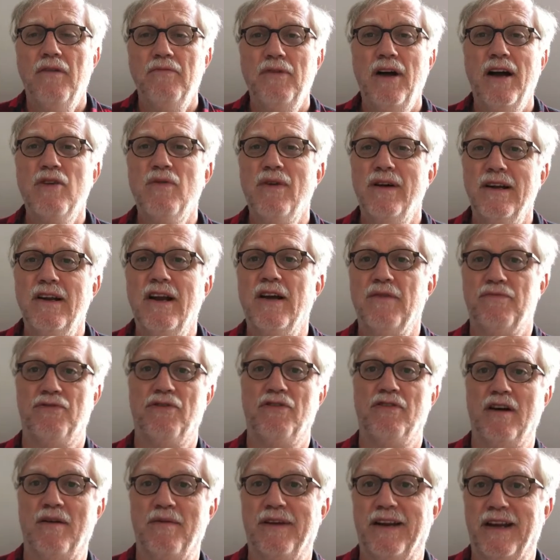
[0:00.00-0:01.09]
I quite like
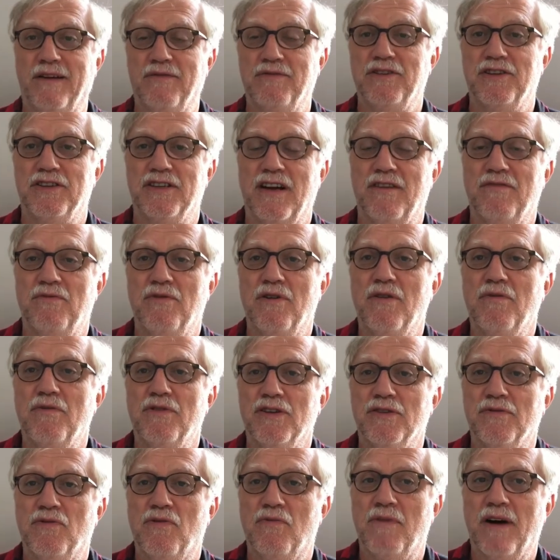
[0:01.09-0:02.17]
programming languages. I've worked
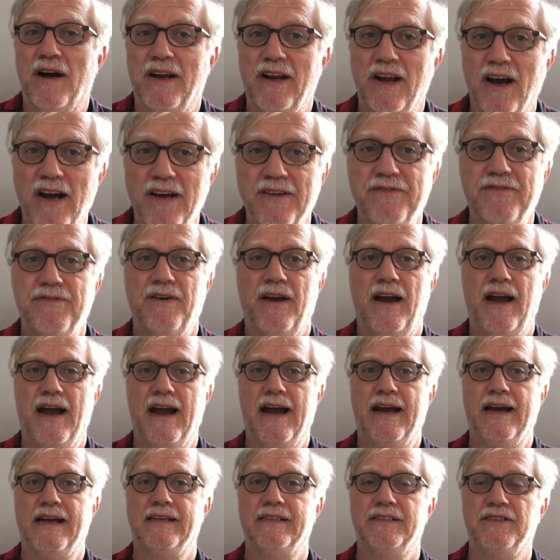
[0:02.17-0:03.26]
with them all my life,
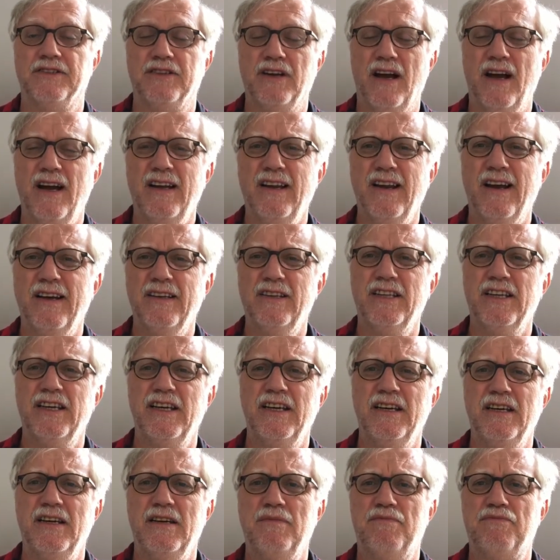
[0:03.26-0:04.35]
and I like
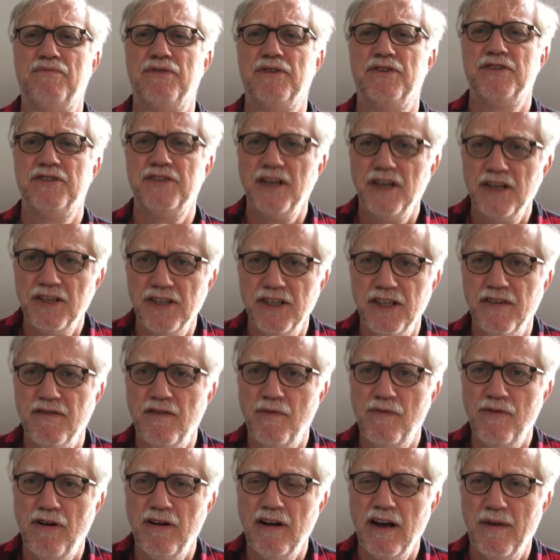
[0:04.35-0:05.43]
the precision of a
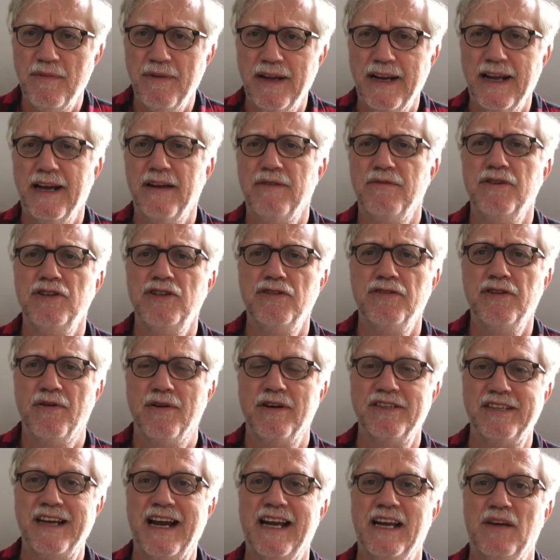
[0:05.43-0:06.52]
programming language. You know
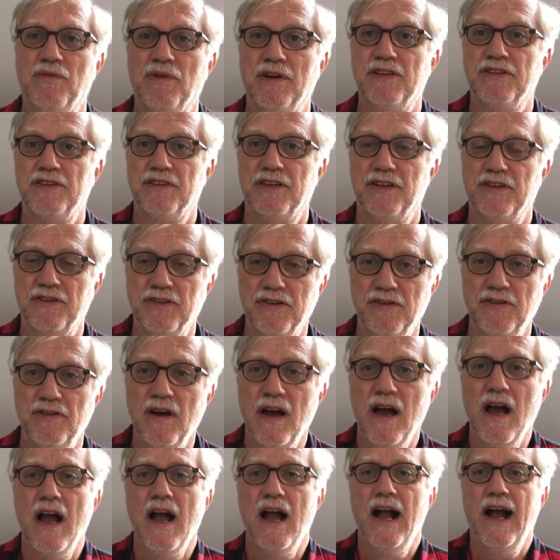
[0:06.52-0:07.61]
exactly what it's going to do,
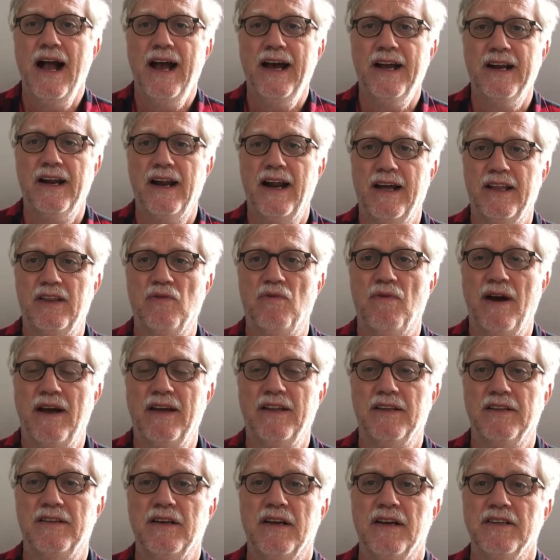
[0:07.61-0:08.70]
and I like the way
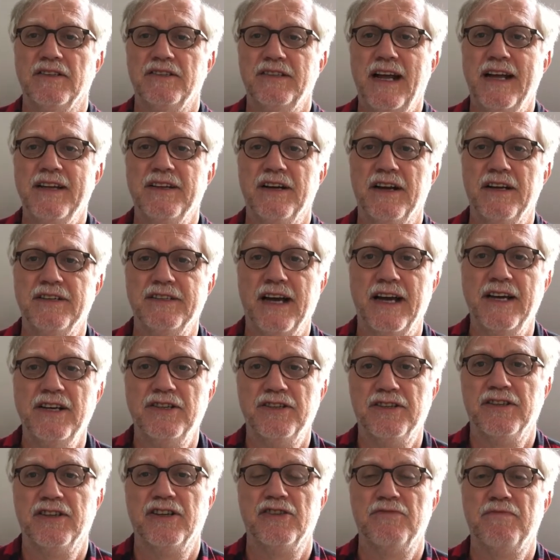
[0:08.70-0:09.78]
that
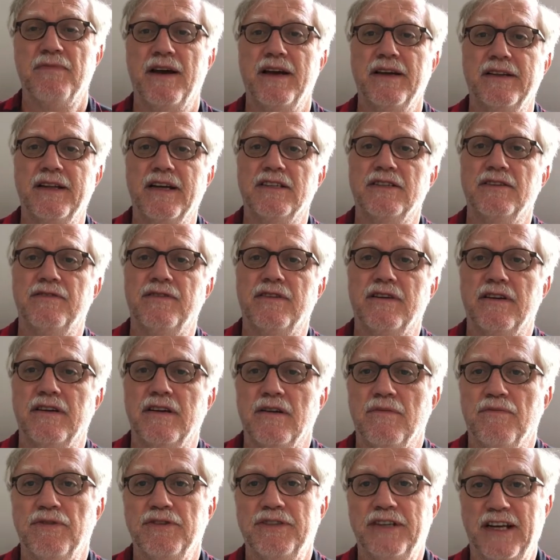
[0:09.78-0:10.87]
standardization has made that a very
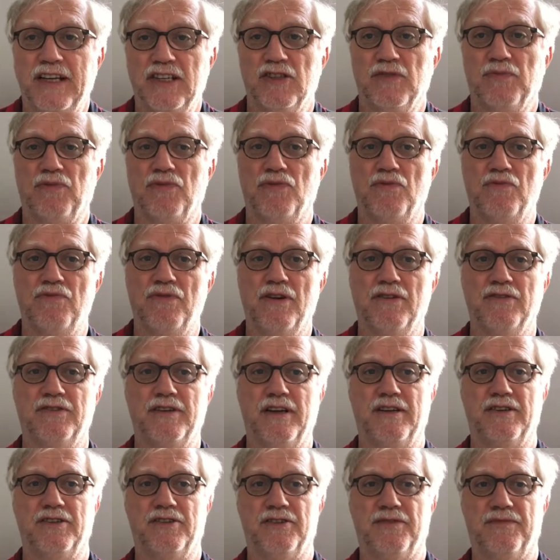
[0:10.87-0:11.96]
predictable
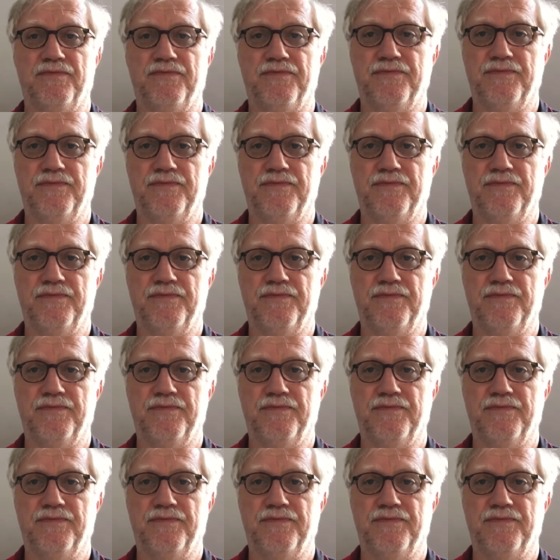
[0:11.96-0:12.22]
process.